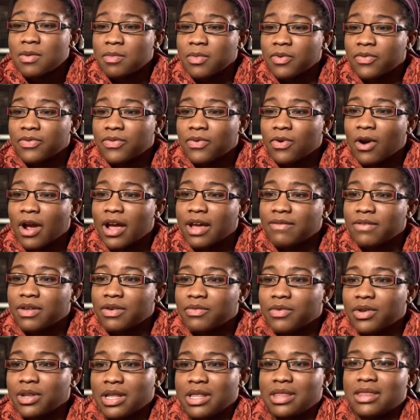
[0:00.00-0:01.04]
before I
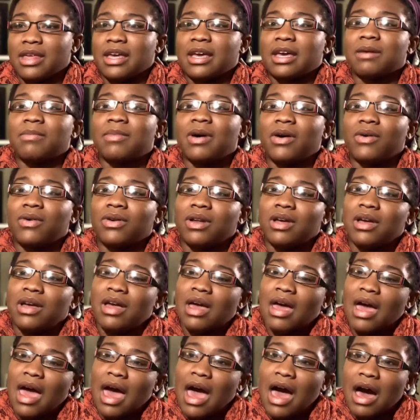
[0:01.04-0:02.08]
even really think about
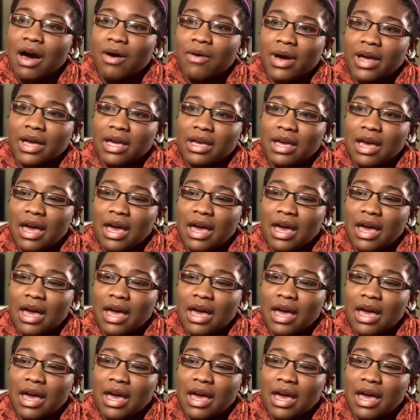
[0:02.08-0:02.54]
how I